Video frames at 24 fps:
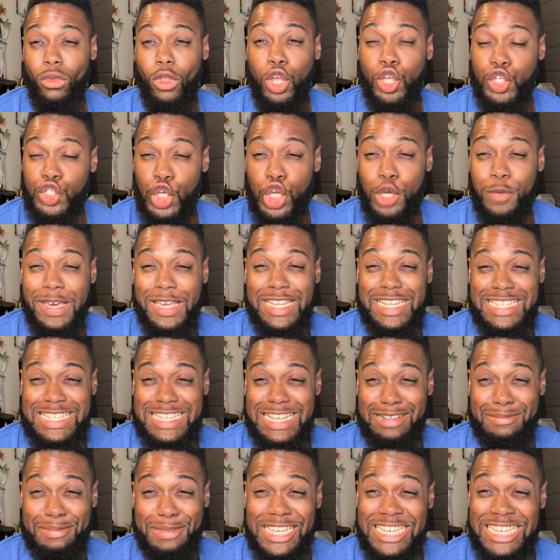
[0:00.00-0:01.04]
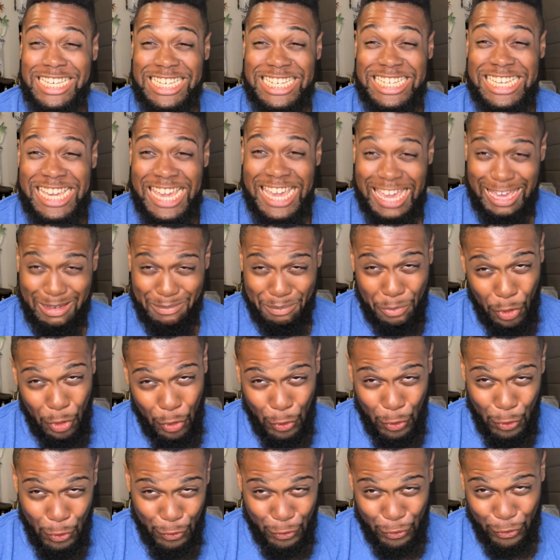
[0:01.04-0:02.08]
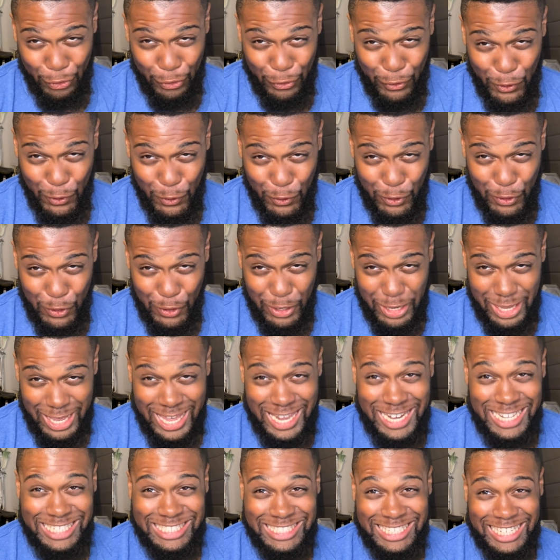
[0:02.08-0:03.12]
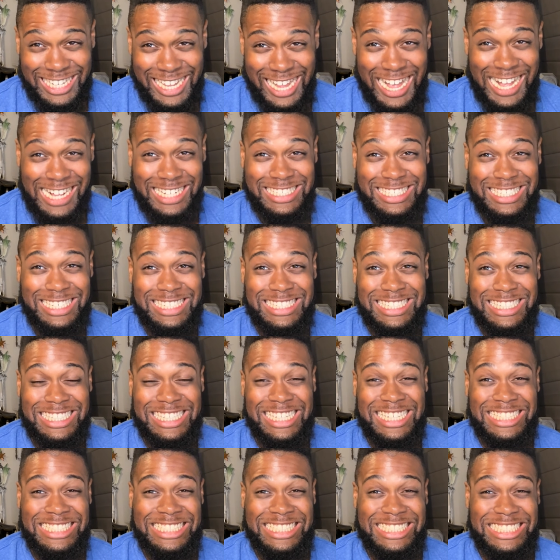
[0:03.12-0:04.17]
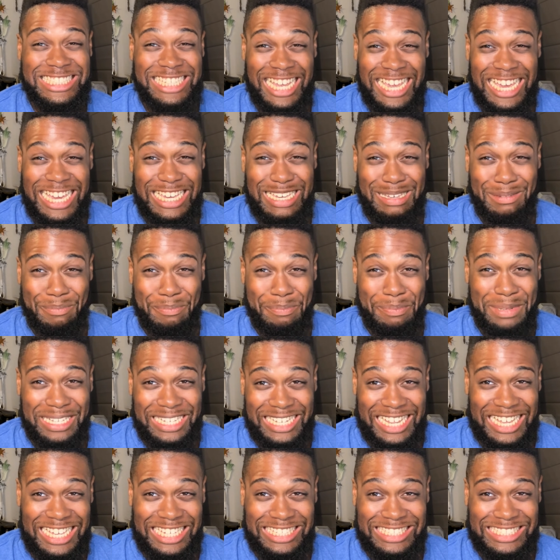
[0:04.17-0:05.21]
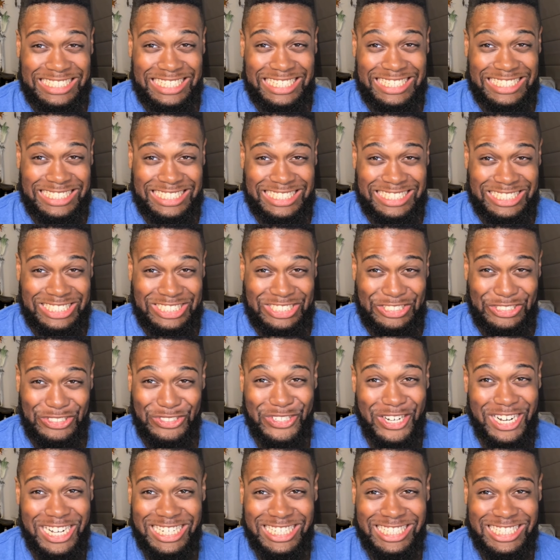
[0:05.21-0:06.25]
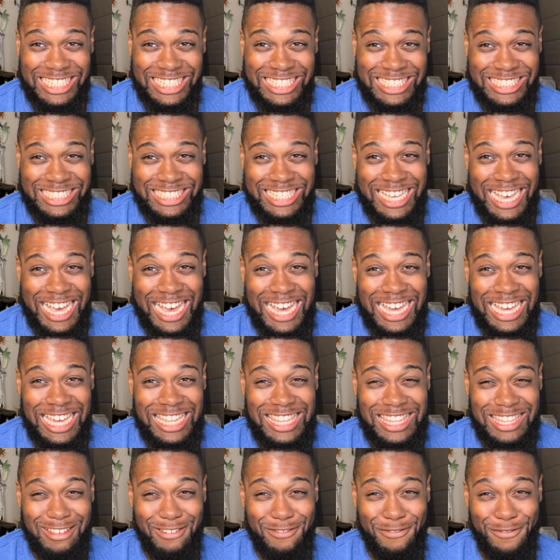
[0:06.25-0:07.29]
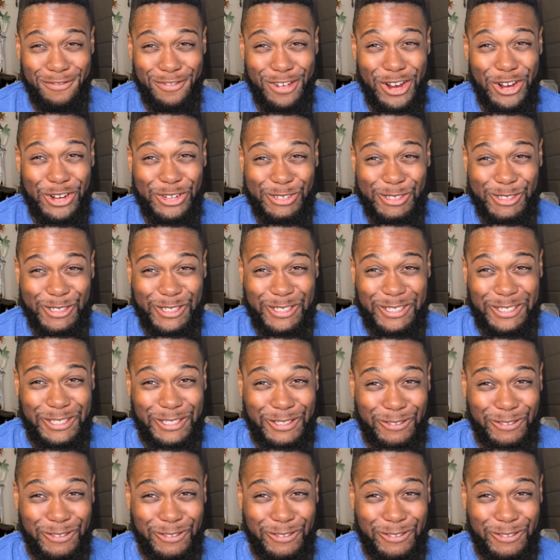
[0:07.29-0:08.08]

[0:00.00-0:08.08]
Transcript: So you mean to tell me he can't move and is locked in the same place as the strongest guy in the verse?